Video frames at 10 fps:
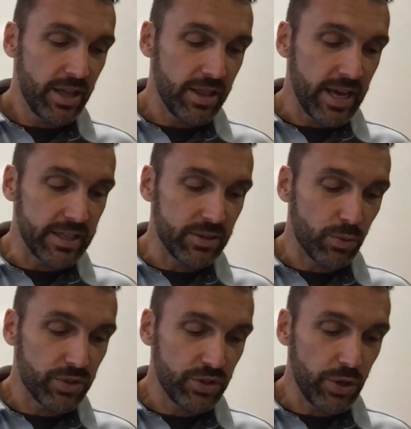that
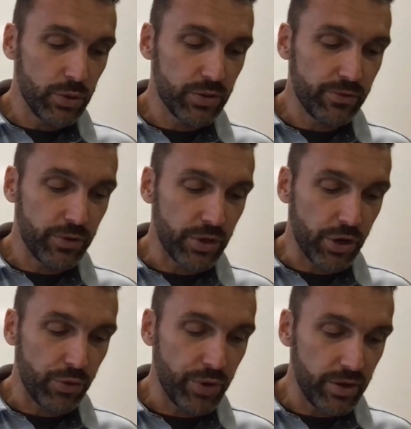was chosen for the
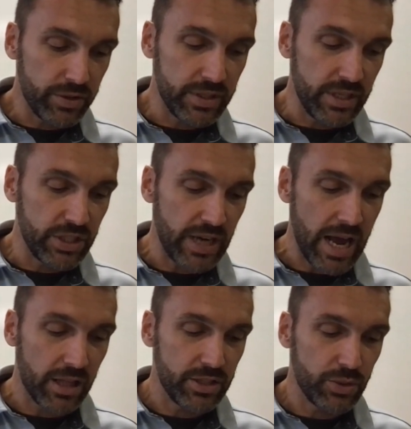Career Z
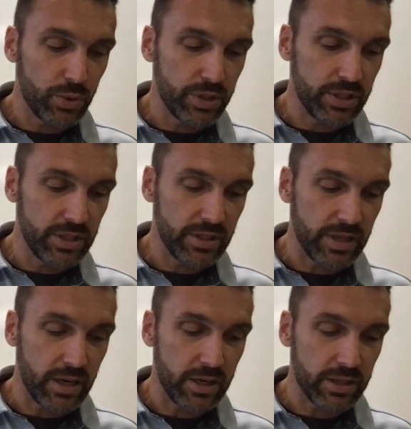Challenge, which is
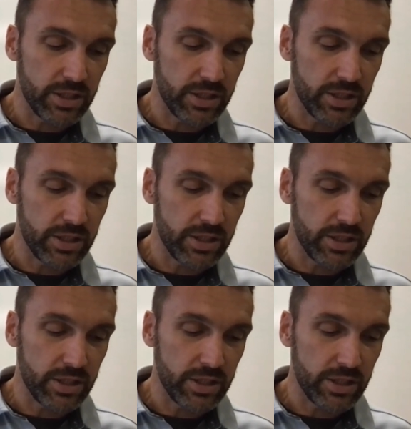uh, a